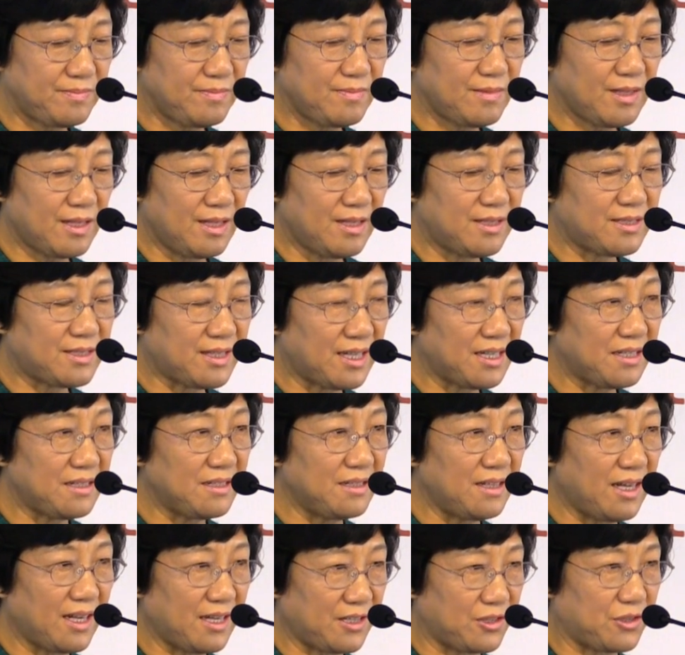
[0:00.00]
and
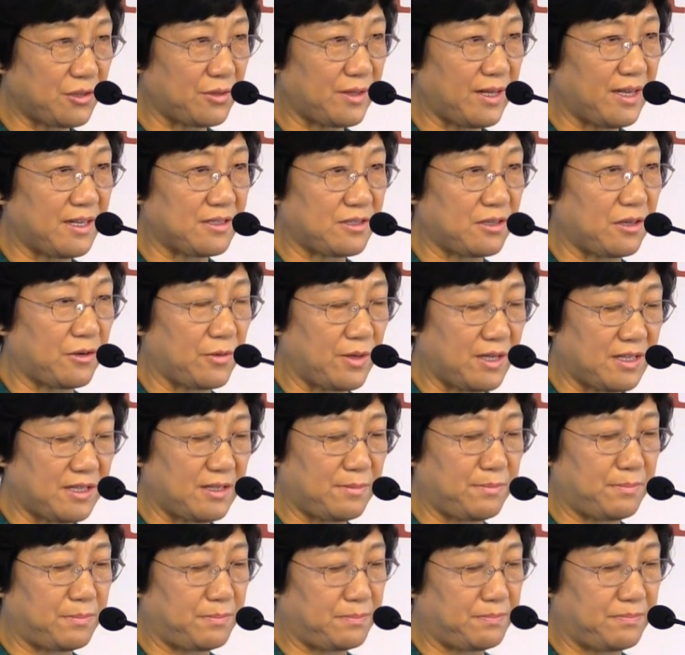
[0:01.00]
China actually has
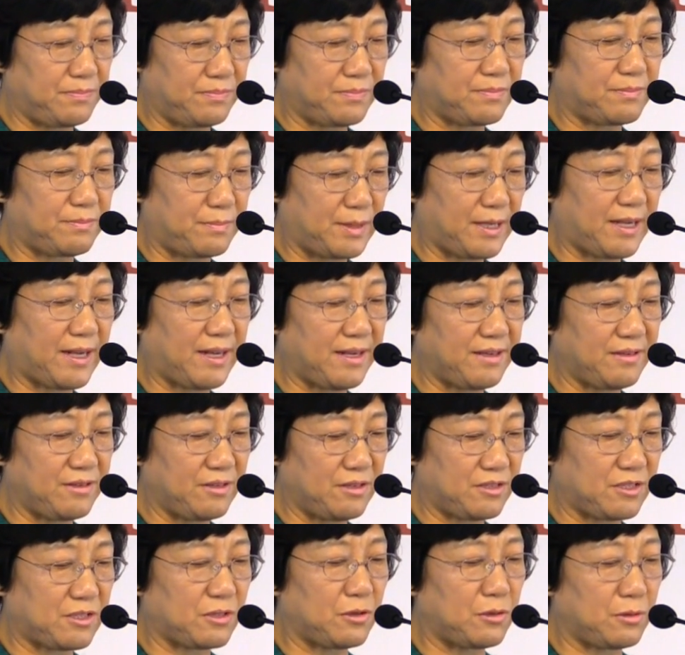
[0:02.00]
already began
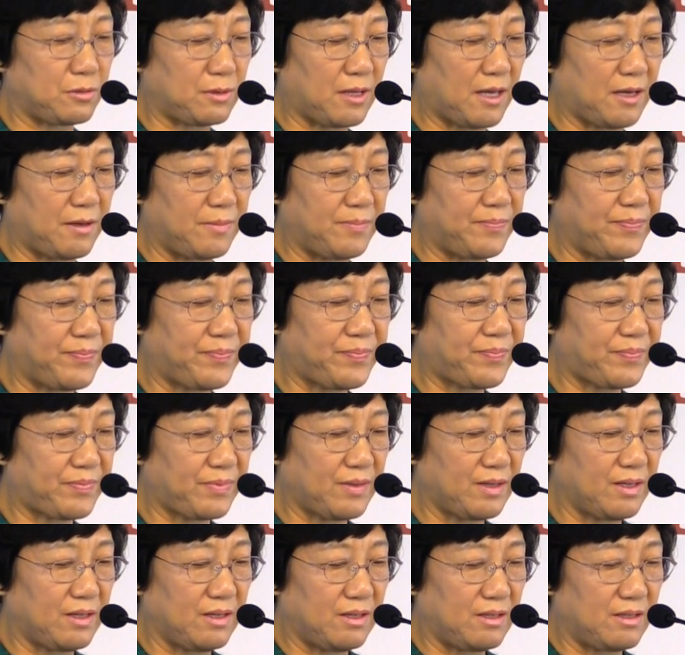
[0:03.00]
the slowdown
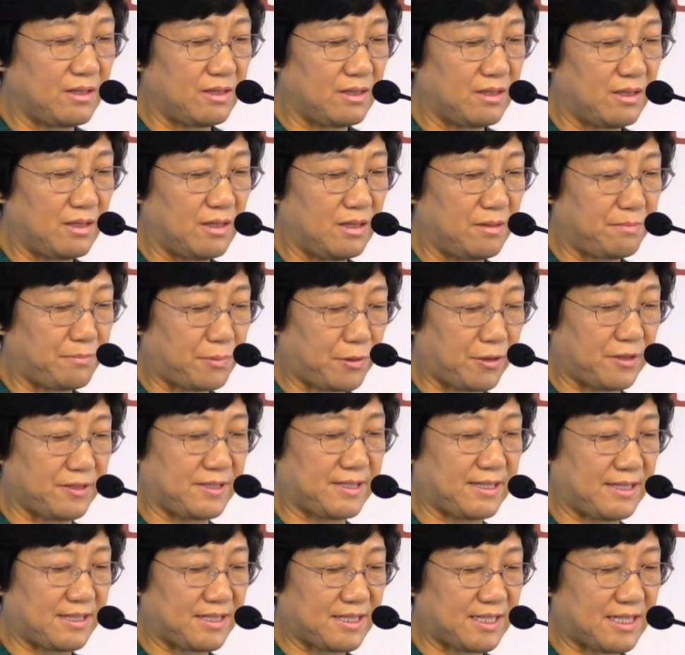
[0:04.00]

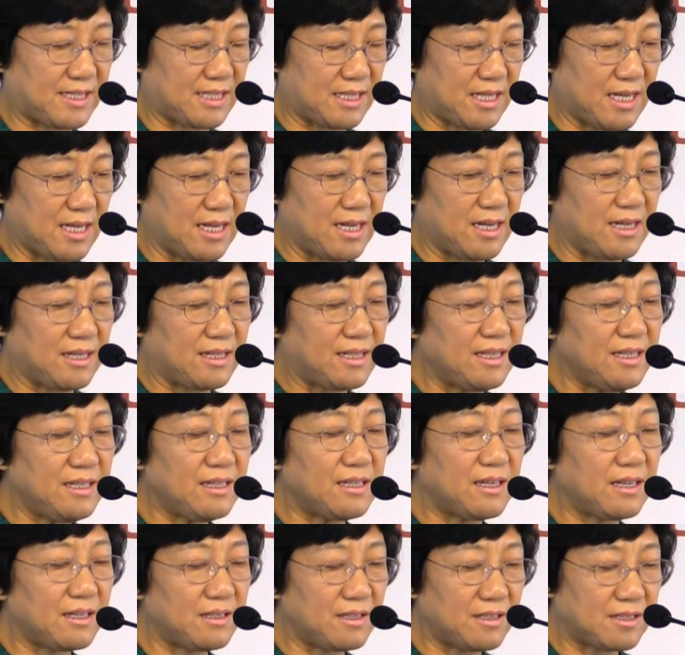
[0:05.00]
process.
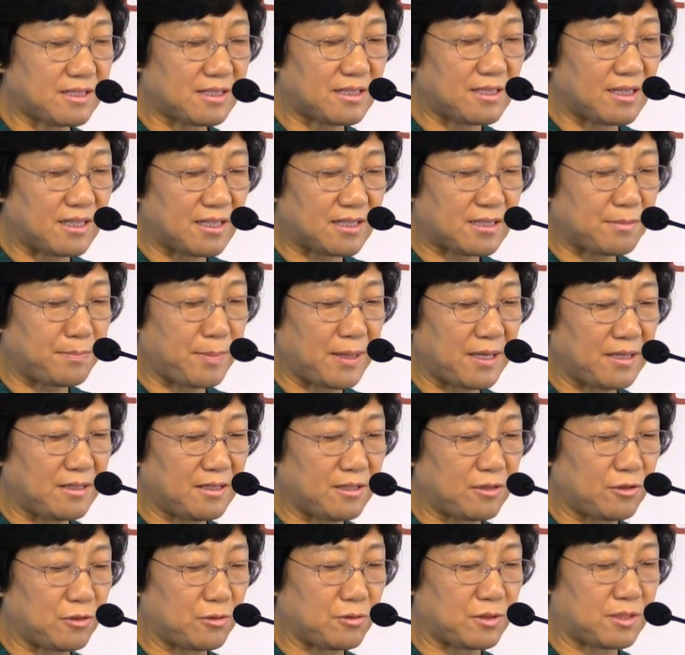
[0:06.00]
India is
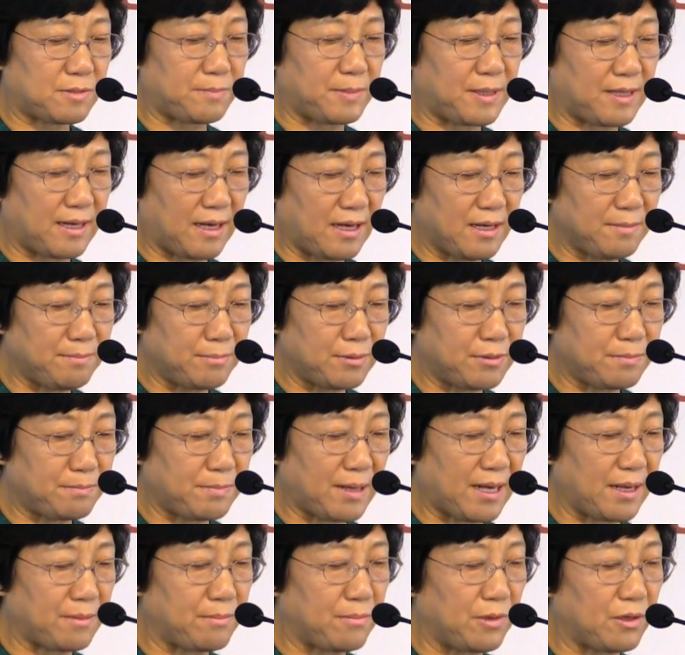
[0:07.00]
expected to speed up
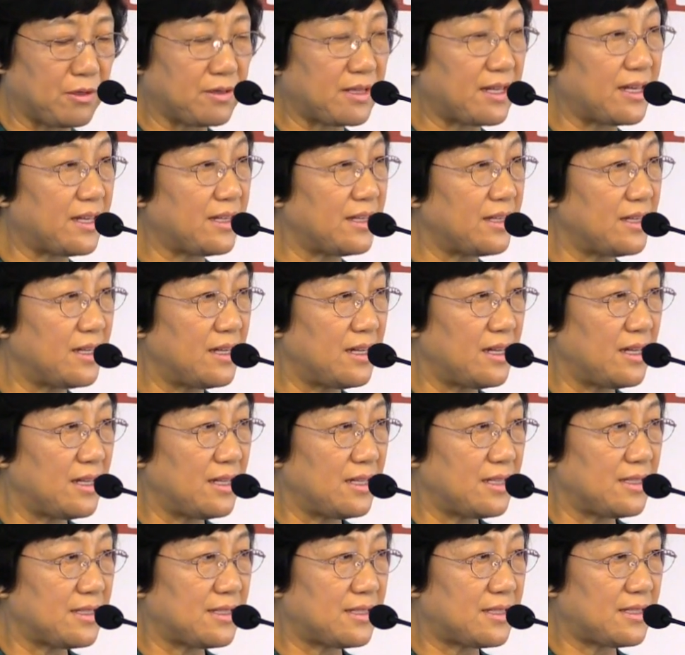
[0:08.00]
by more than
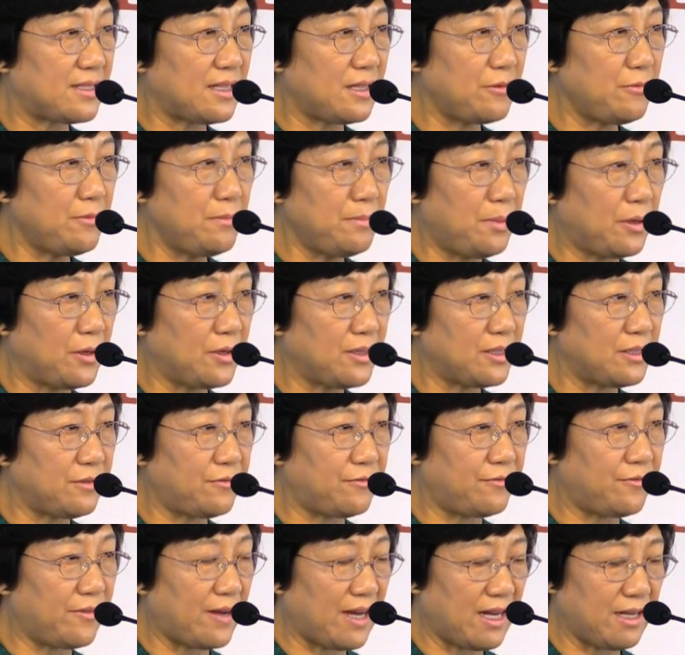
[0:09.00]

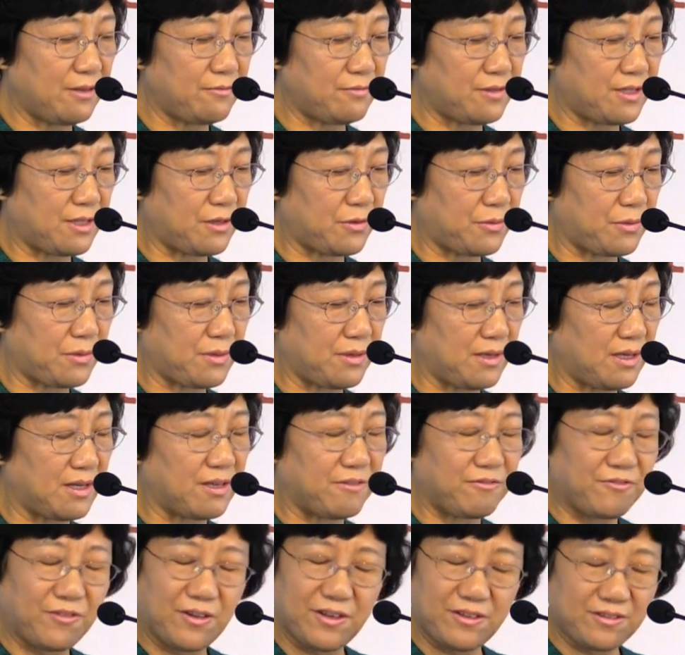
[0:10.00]

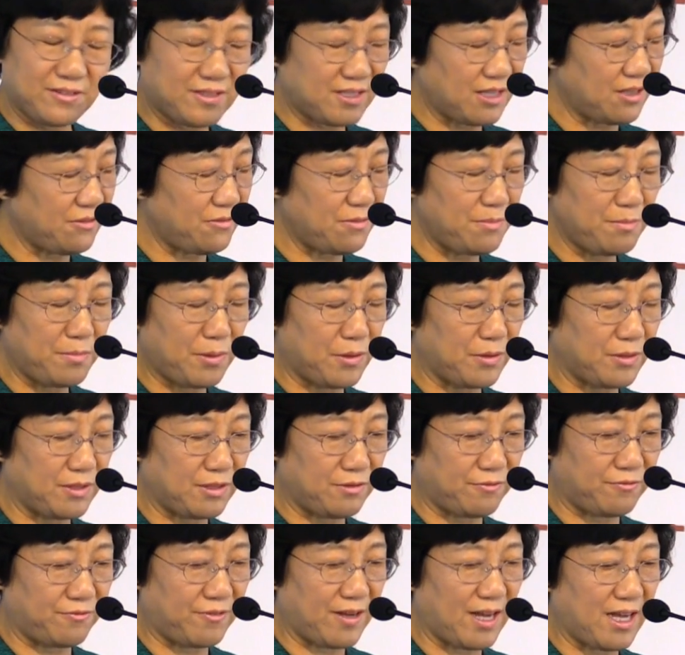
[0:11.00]

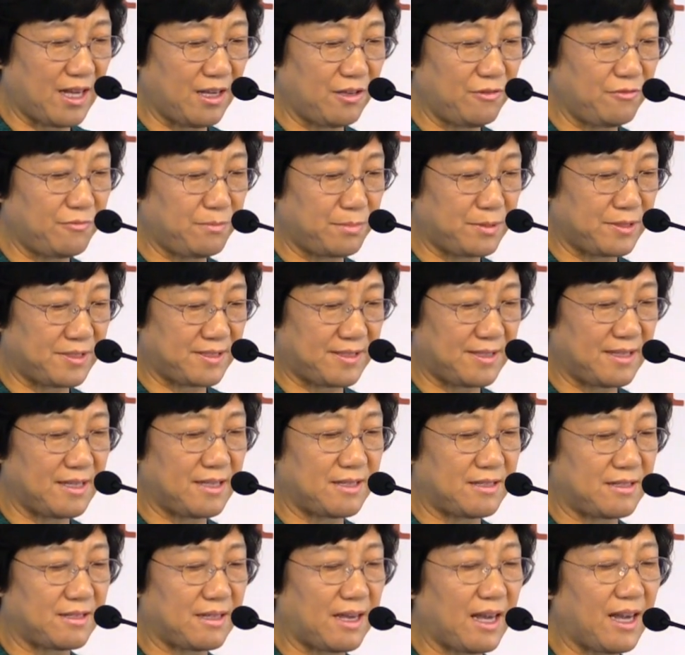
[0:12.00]

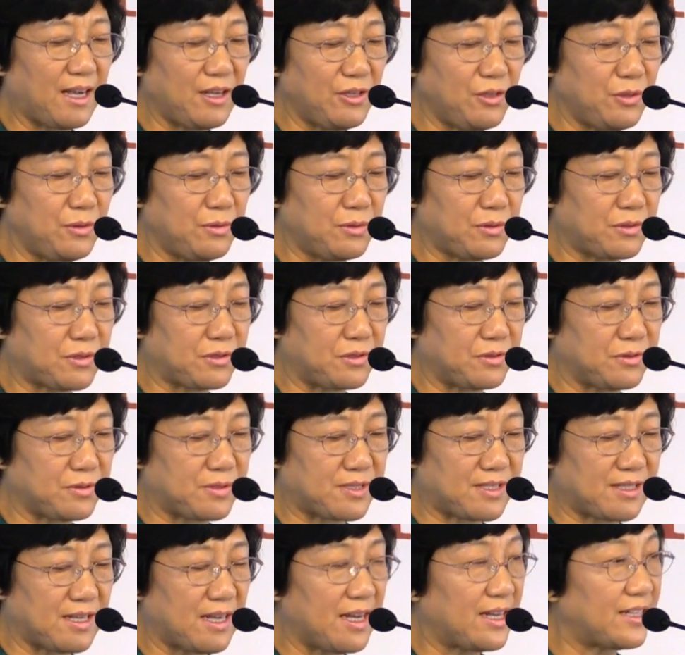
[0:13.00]
7.5% annual
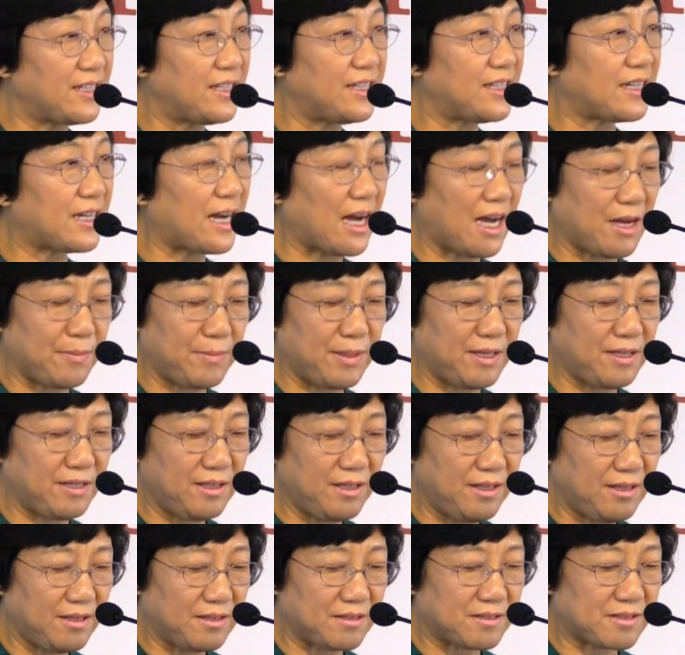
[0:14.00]
growth in the coming
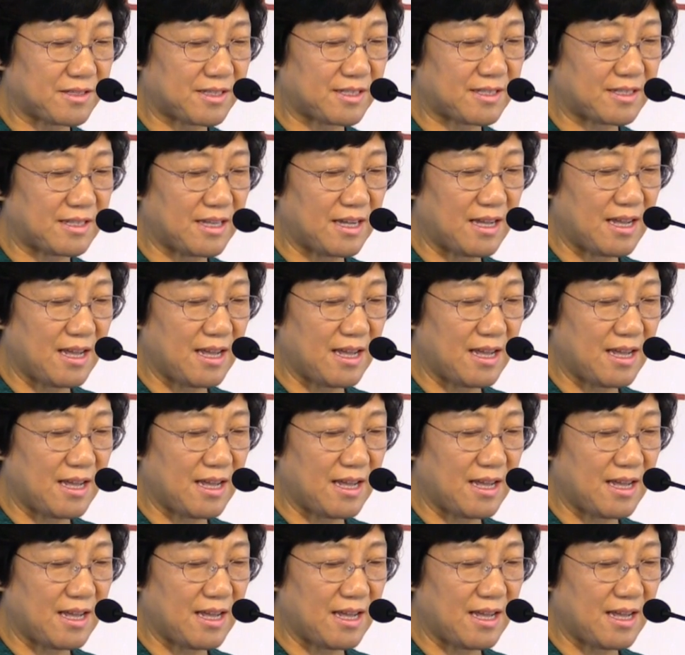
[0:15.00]
years.